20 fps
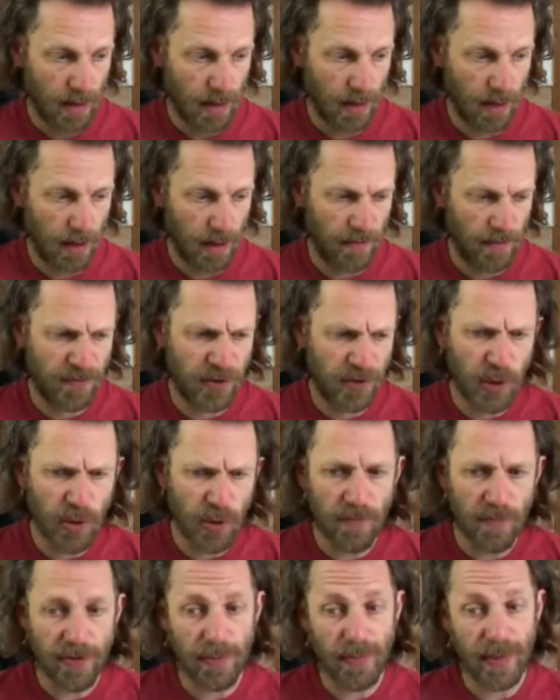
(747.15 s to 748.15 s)
a few
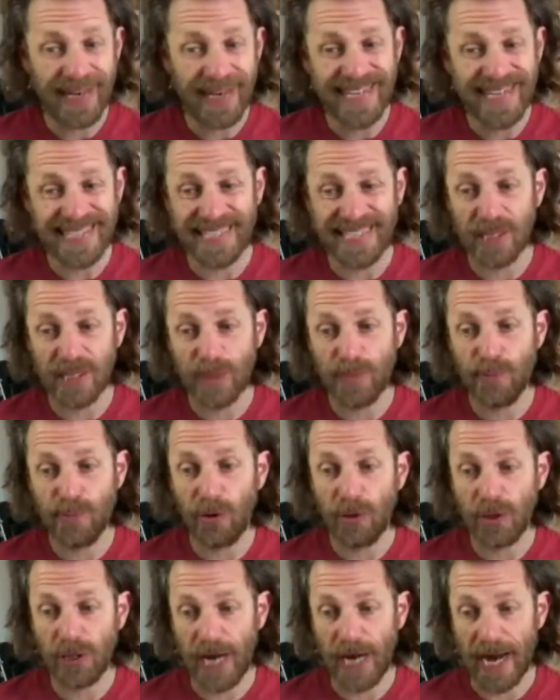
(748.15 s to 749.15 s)
of them are listed as
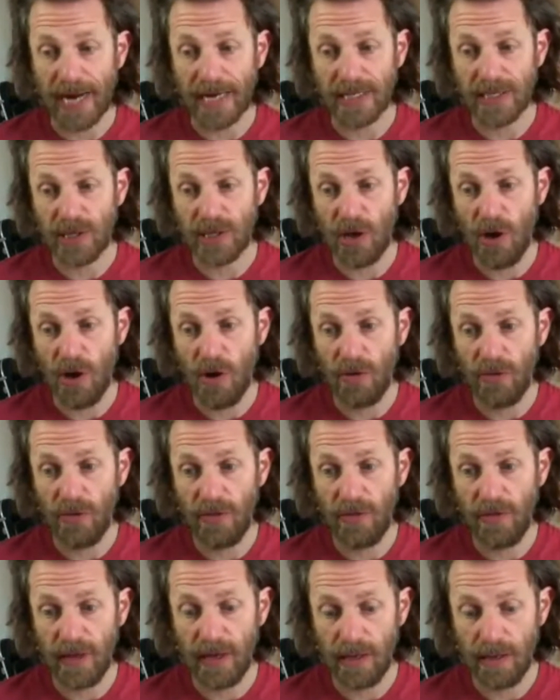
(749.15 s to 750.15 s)
projects
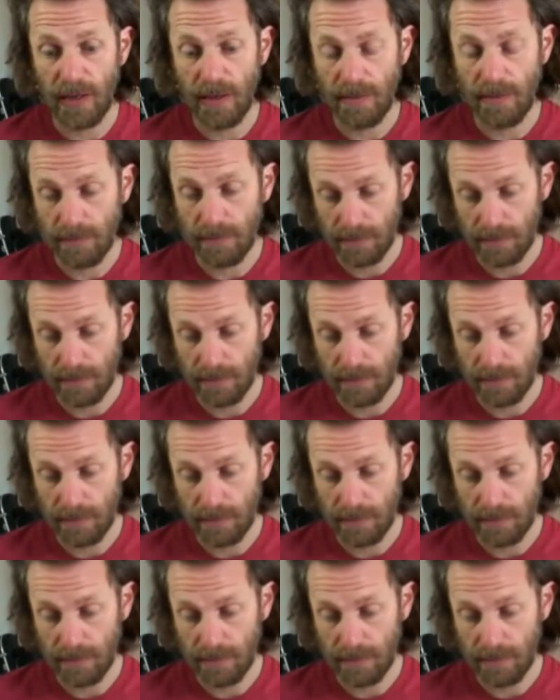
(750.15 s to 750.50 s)
on the